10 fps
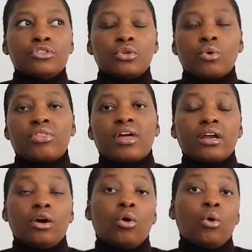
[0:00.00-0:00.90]
you saw
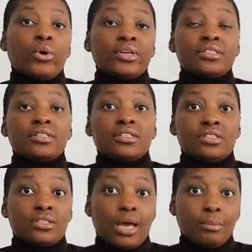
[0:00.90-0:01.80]
that a hoist
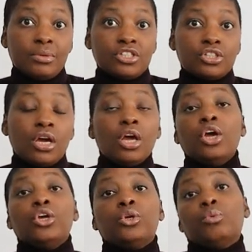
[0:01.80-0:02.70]
is damaged,
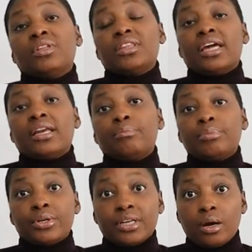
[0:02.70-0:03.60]
you would then
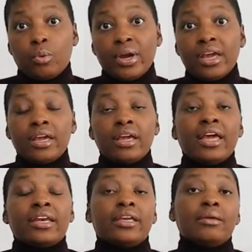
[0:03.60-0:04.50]
put it away
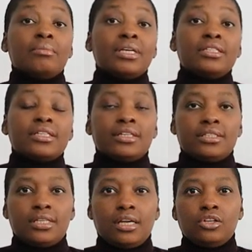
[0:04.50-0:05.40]
and
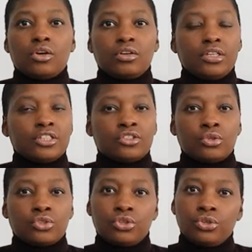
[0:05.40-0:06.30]
immediately tell your colleagues
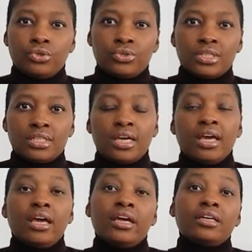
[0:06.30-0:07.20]
not to use it
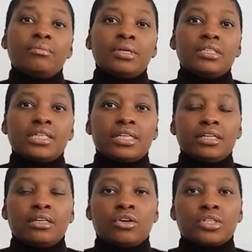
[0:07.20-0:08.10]
and
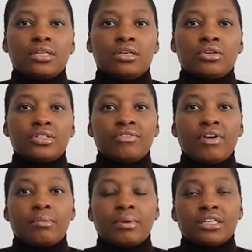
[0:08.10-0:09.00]
immediately not
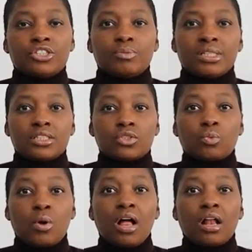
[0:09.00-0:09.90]
notify management as
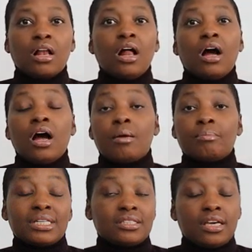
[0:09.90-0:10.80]
well,
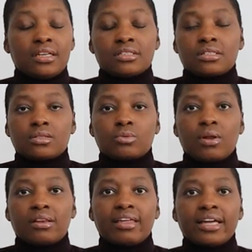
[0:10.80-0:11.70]
um, maintenance as
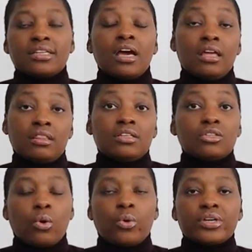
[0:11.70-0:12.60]
well, that
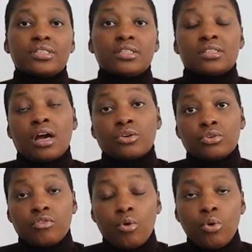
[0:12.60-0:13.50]
this hoist is
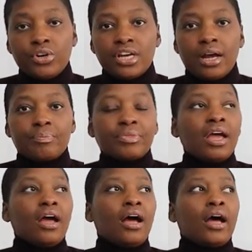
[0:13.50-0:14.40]
out of order.
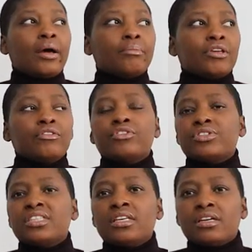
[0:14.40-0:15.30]
Um, if you
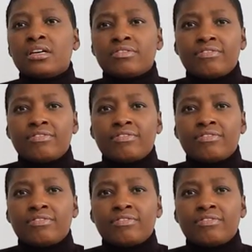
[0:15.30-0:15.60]
see a